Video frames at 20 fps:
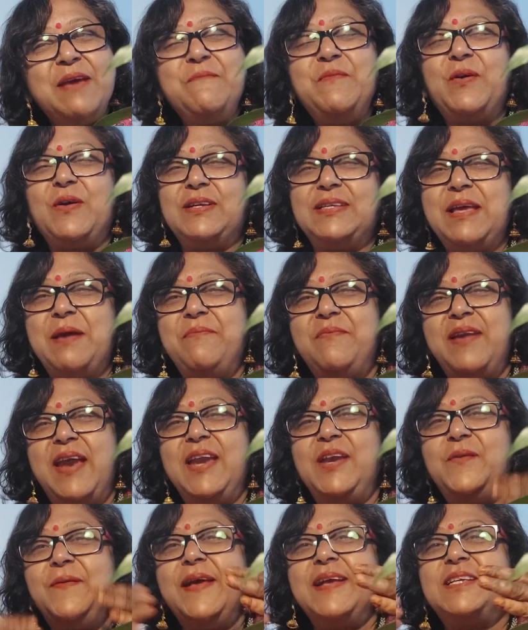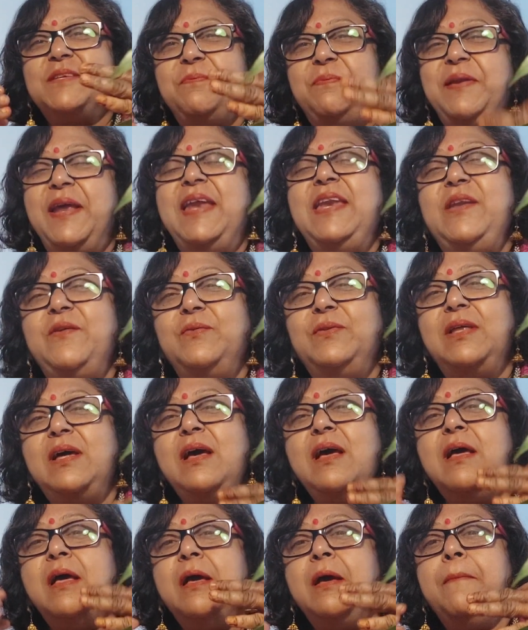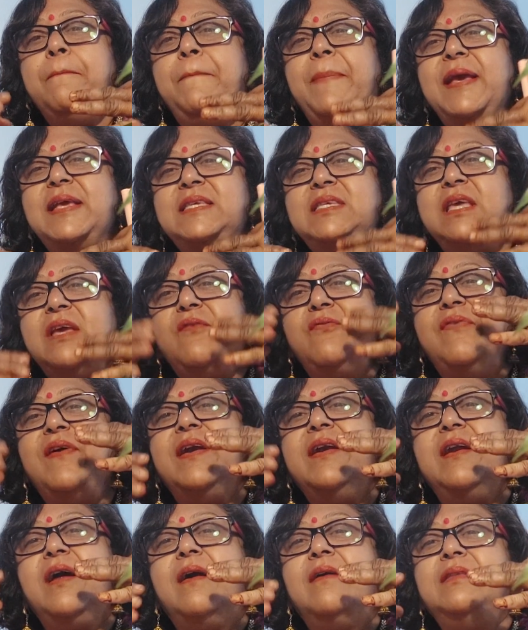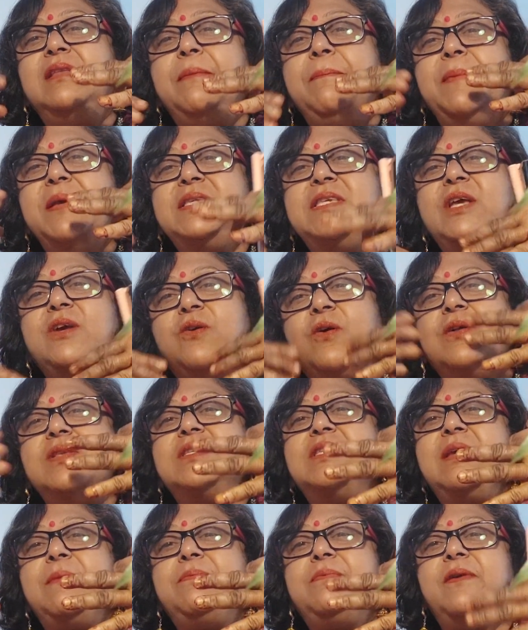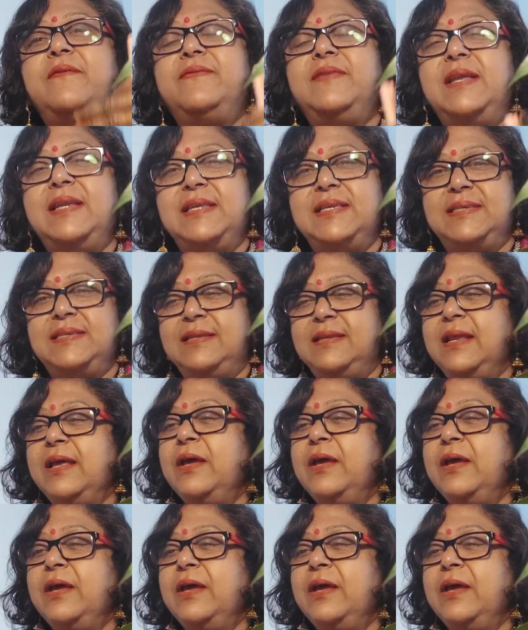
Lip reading: because I am trying to explain you the basic funda, the basic concept of the lesson.